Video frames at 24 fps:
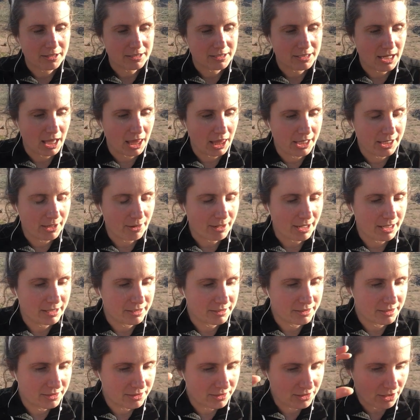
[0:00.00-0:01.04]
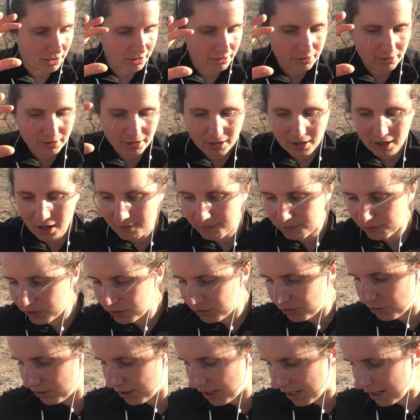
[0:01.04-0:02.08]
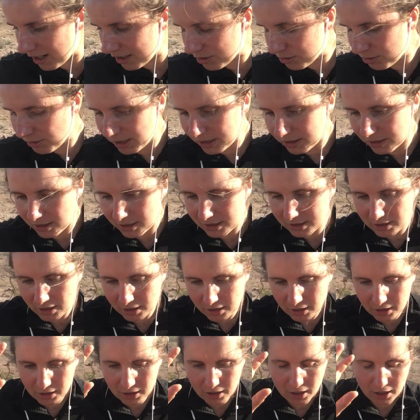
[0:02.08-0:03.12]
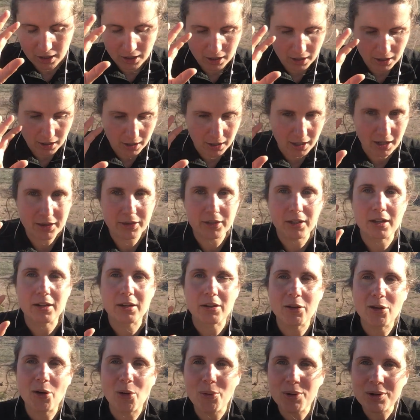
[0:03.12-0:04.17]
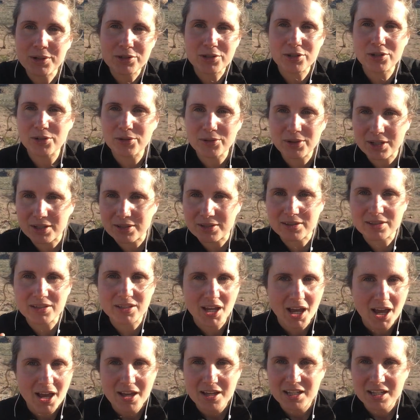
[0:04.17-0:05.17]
tell you, okay, this is not good enough, you gotta tweak this, no, and go into this